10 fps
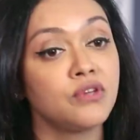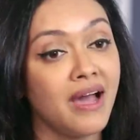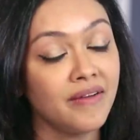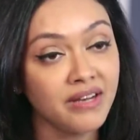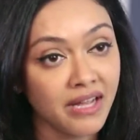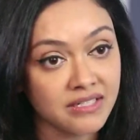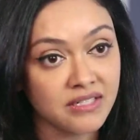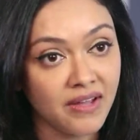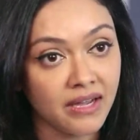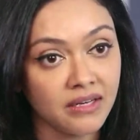If you have an
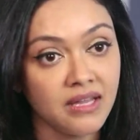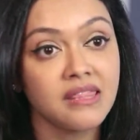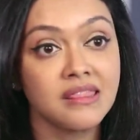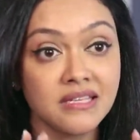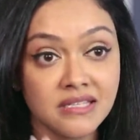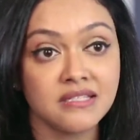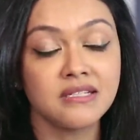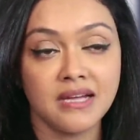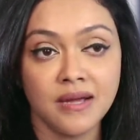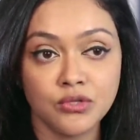active acne, this is
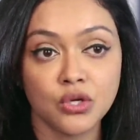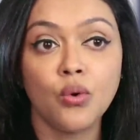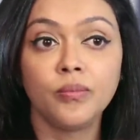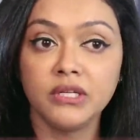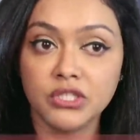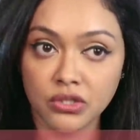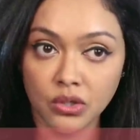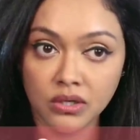the time to go meet your